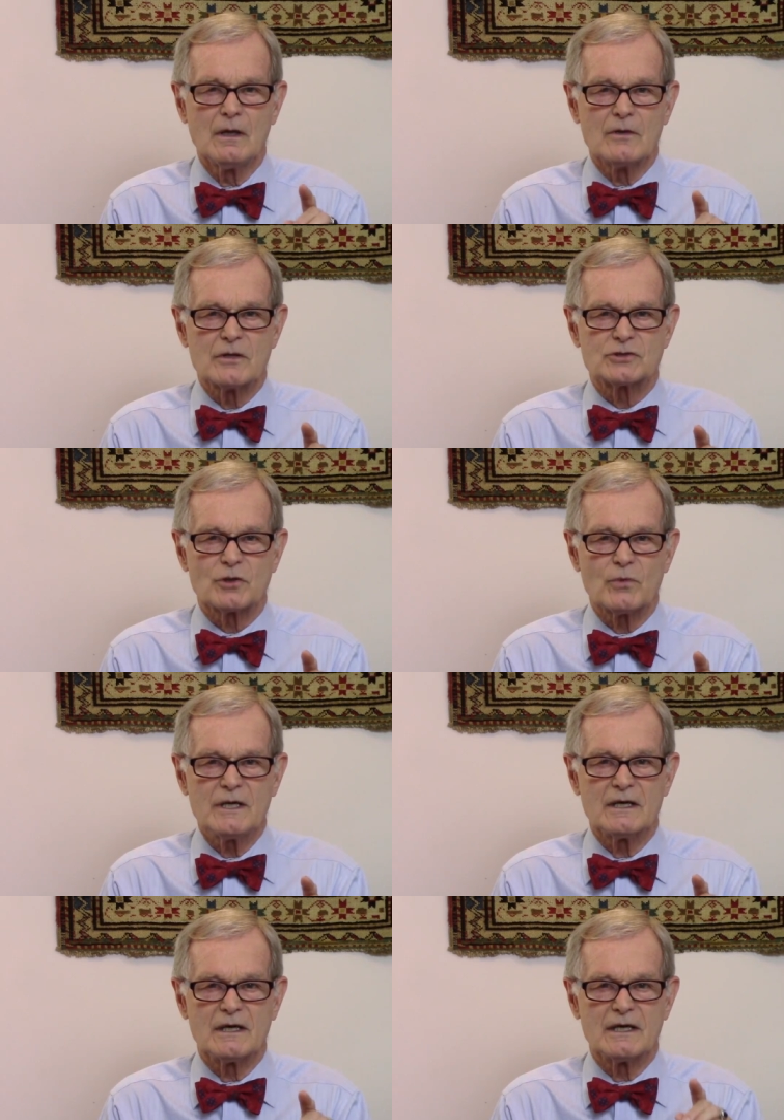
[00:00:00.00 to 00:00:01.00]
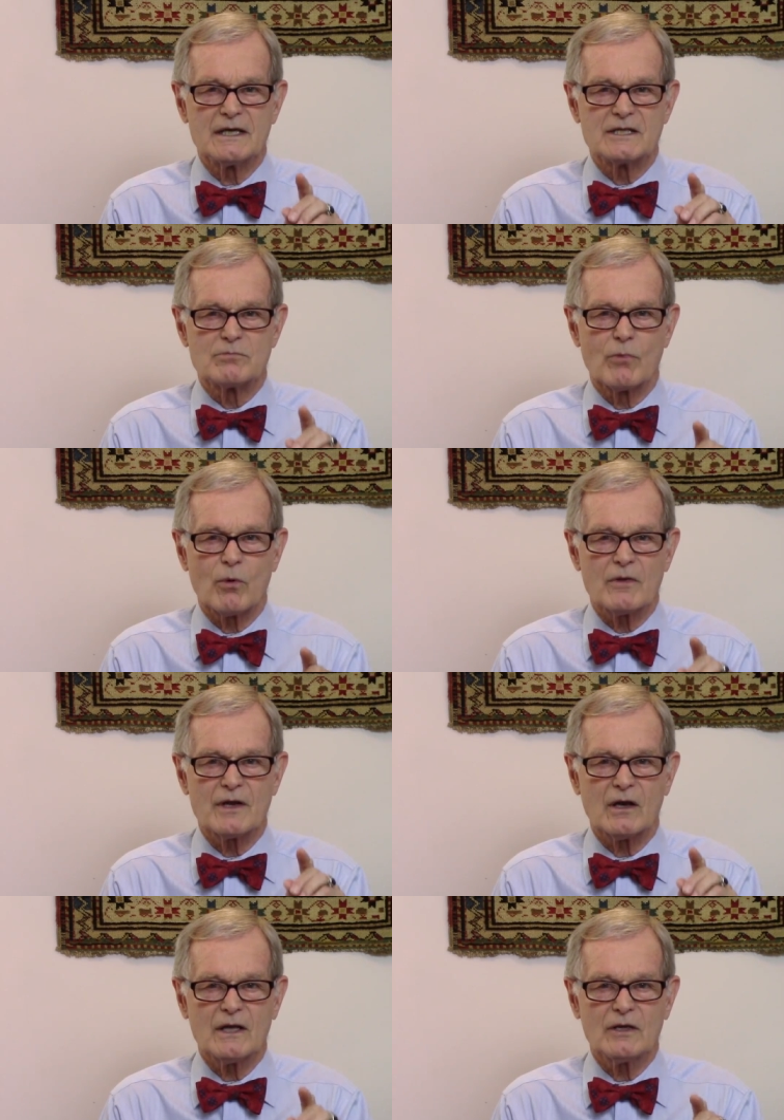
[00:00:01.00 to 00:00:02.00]
The Sharia is more than
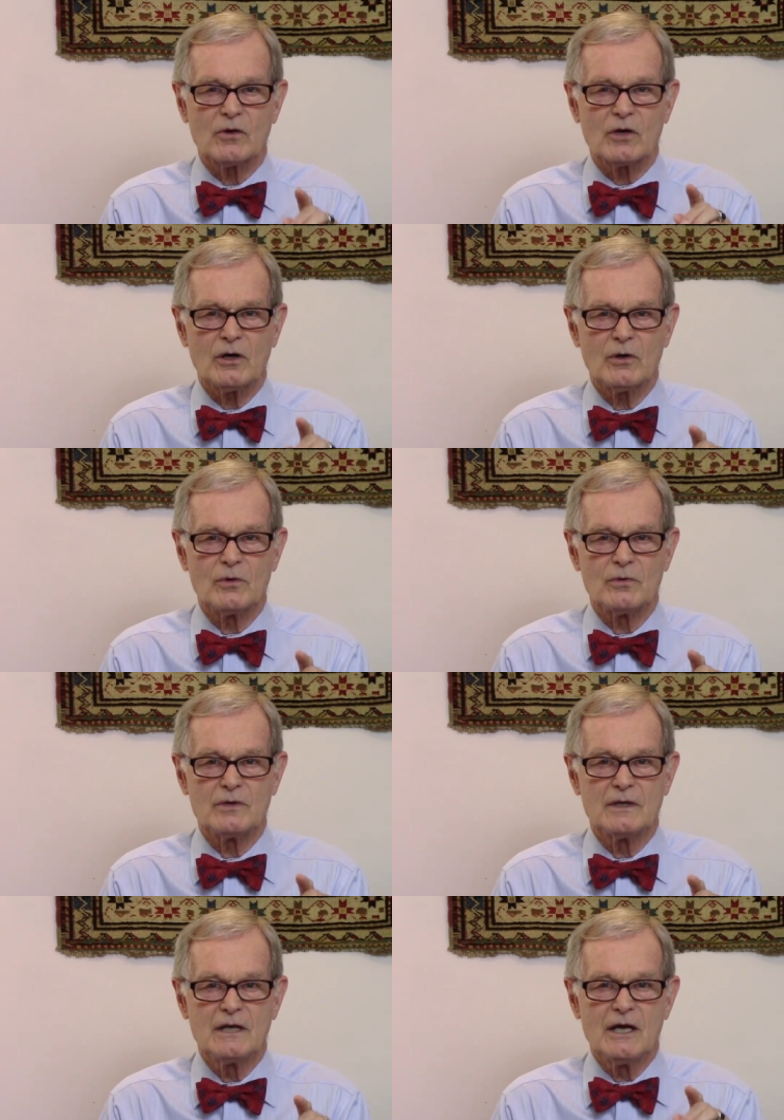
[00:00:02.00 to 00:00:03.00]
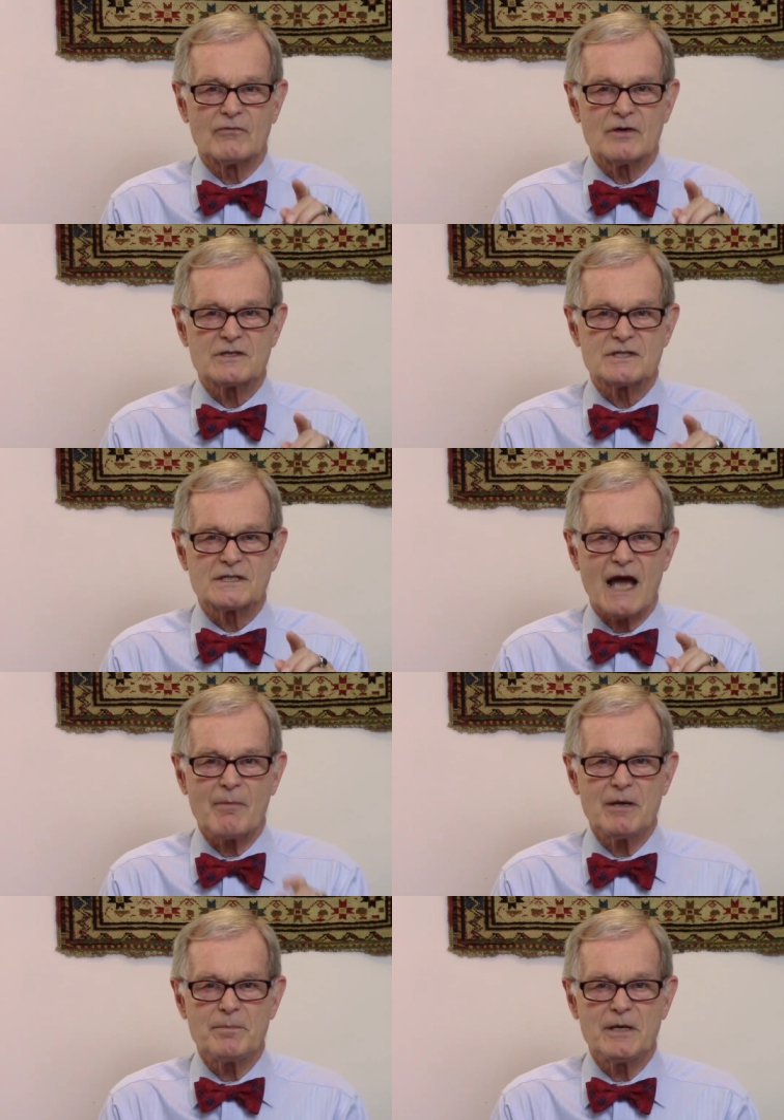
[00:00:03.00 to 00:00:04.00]
a legal code. For instance, how
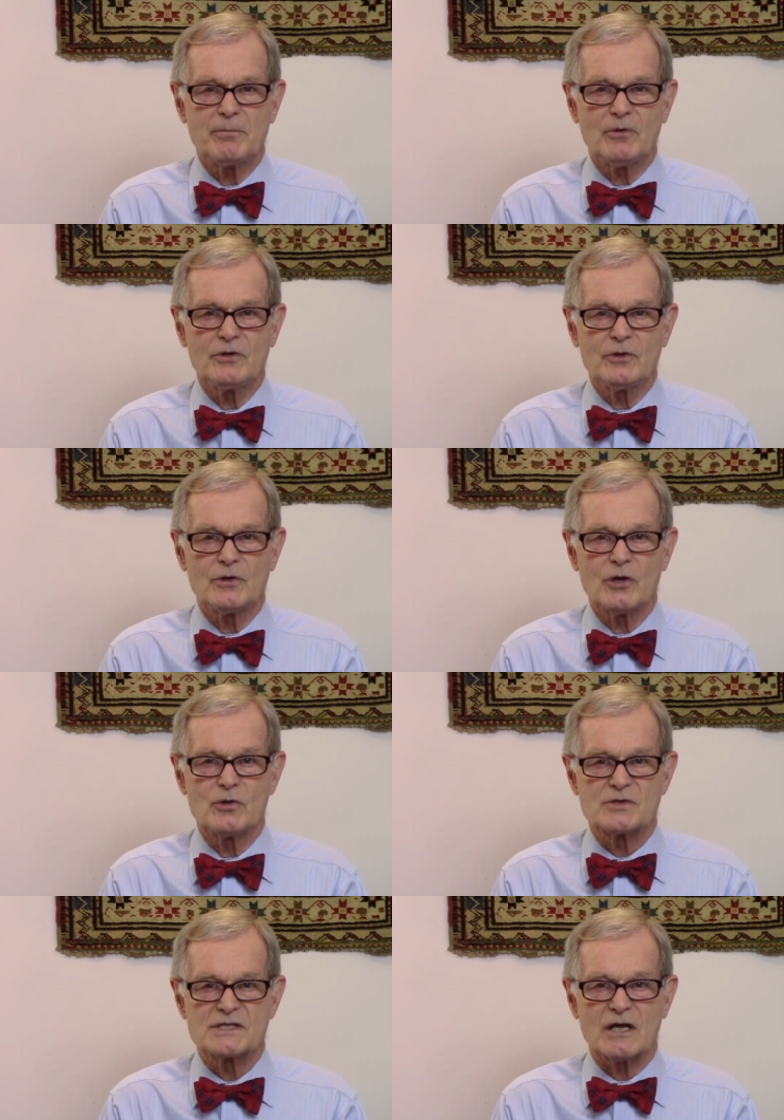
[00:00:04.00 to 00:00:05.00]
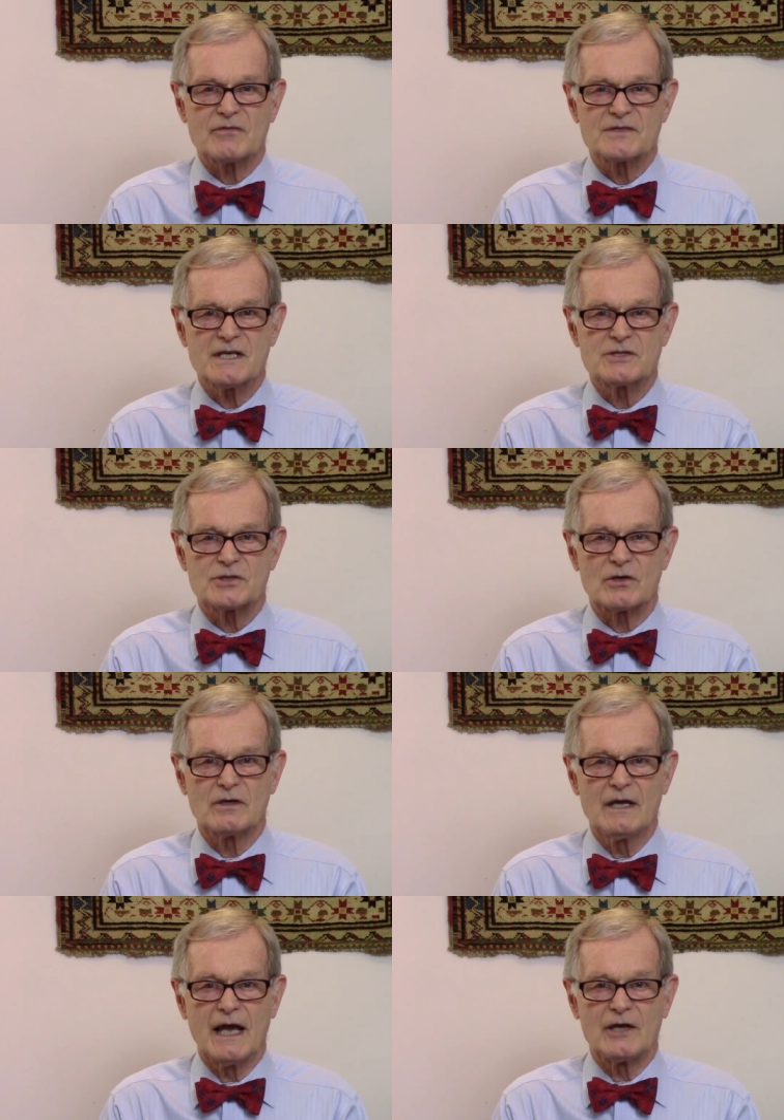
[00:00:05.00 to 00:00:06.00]
many people do you know who self-censor
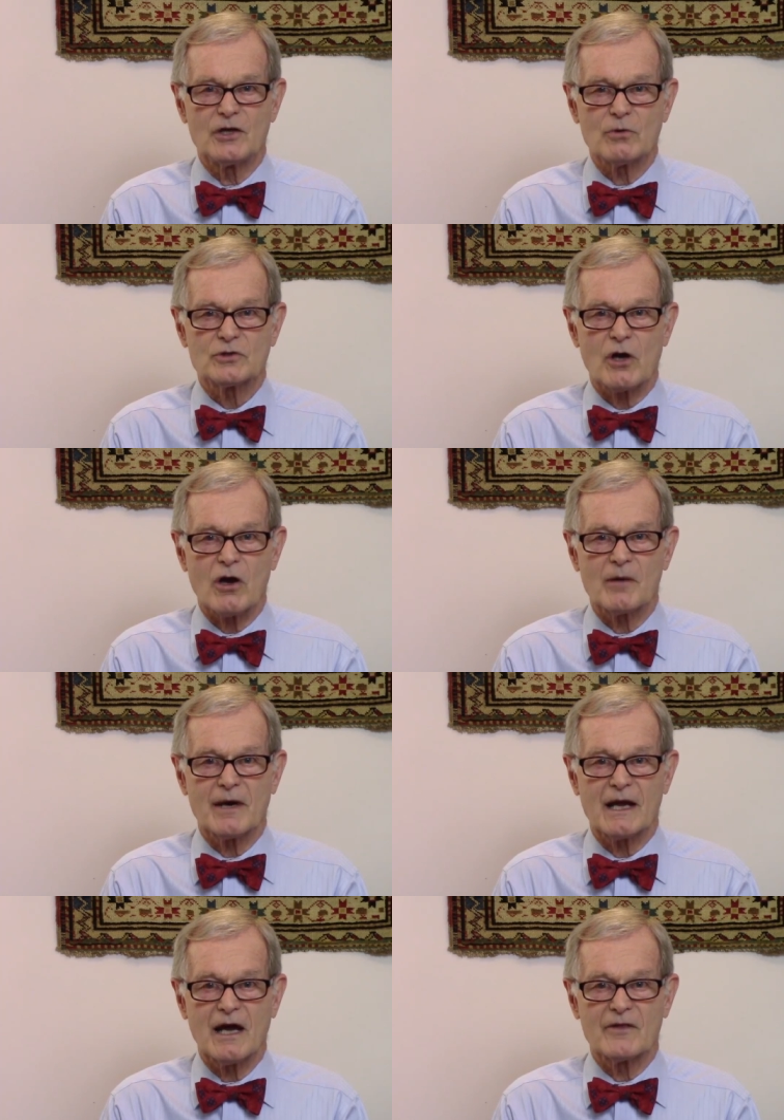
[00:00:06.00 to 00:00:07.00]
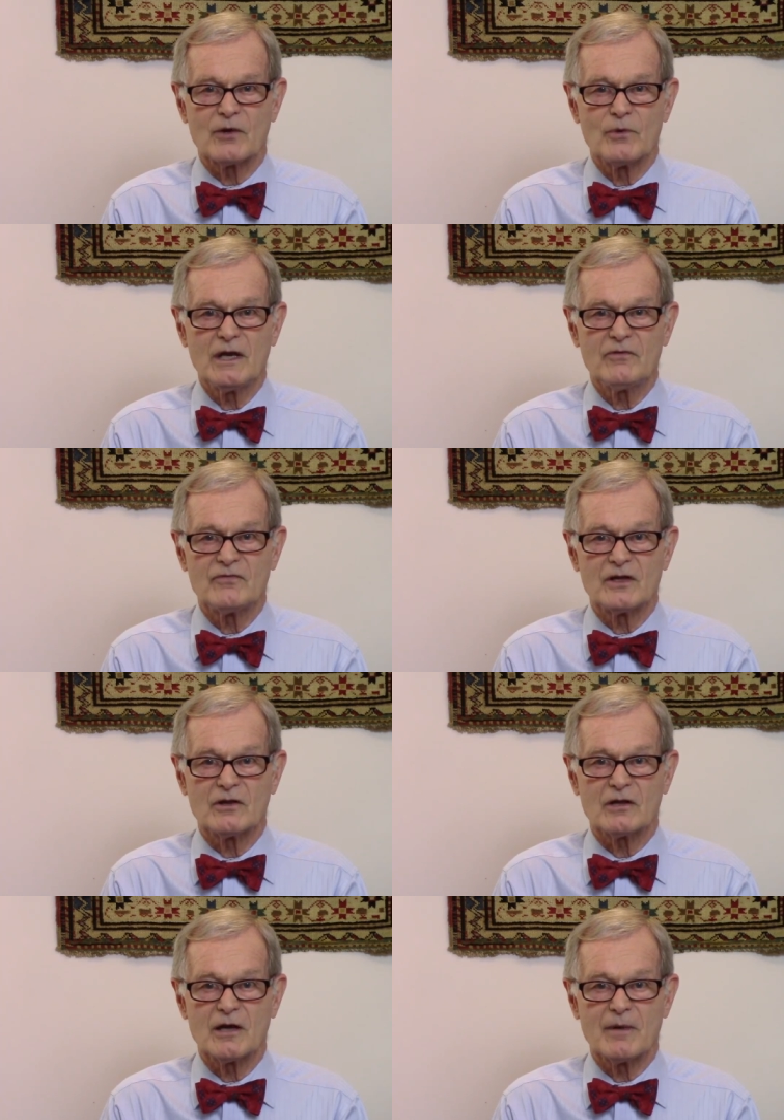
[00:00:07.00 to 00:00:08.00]
and don't talk about how they really
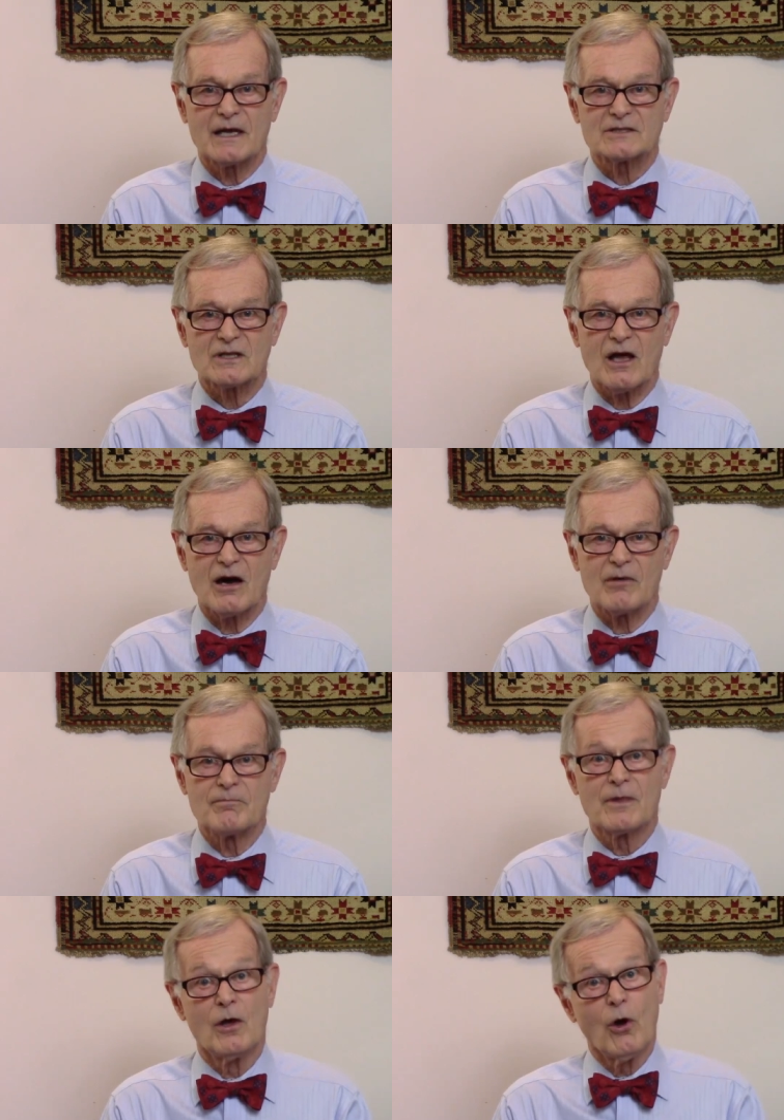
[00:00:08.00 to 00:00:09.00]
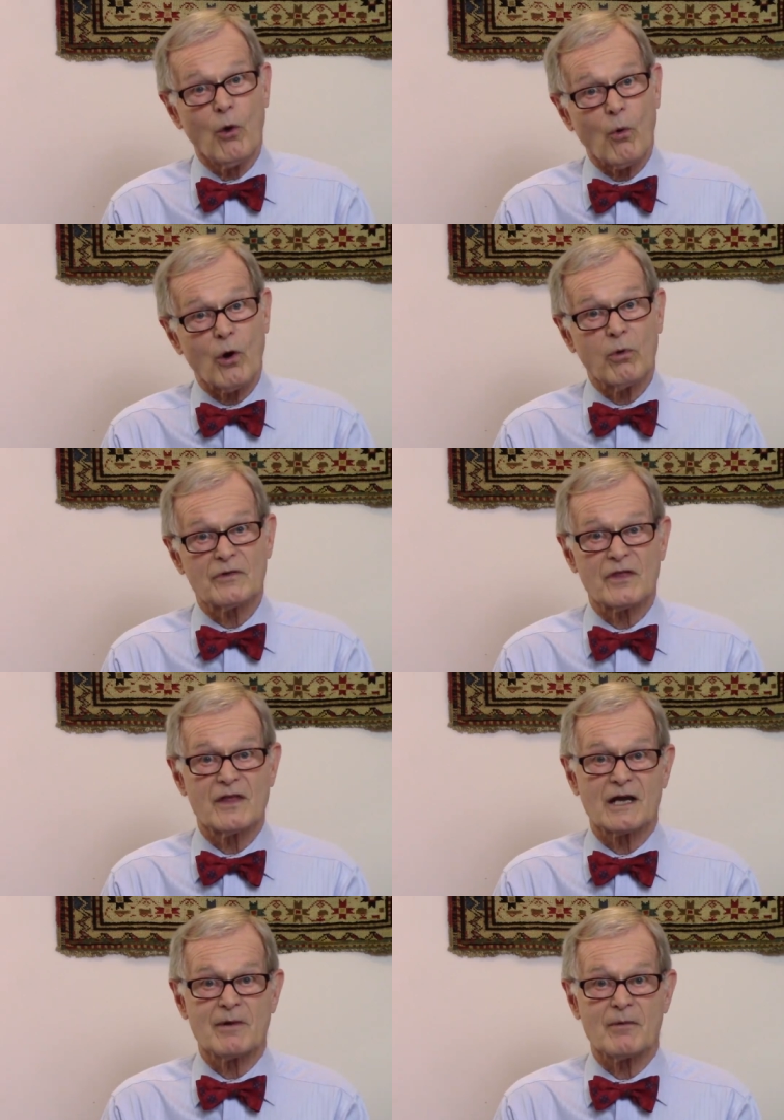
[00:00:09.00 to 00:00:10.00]
feel about Islam or what they
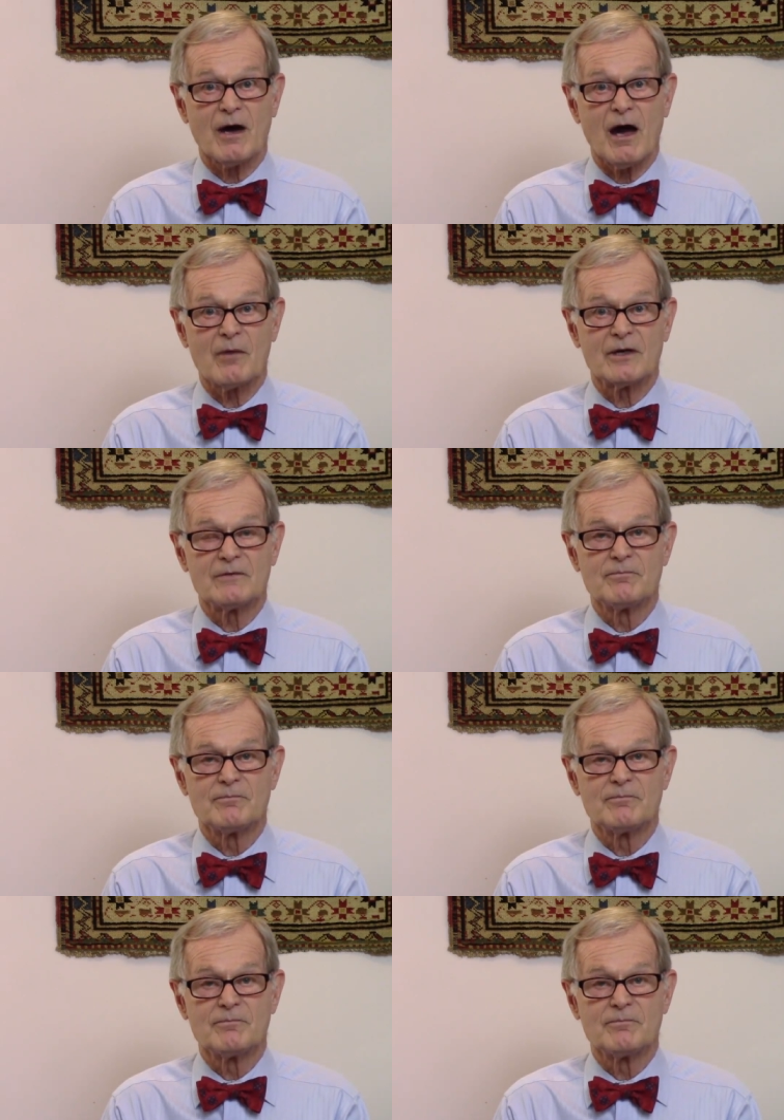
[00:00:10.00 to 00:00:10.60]
think about Muhammad?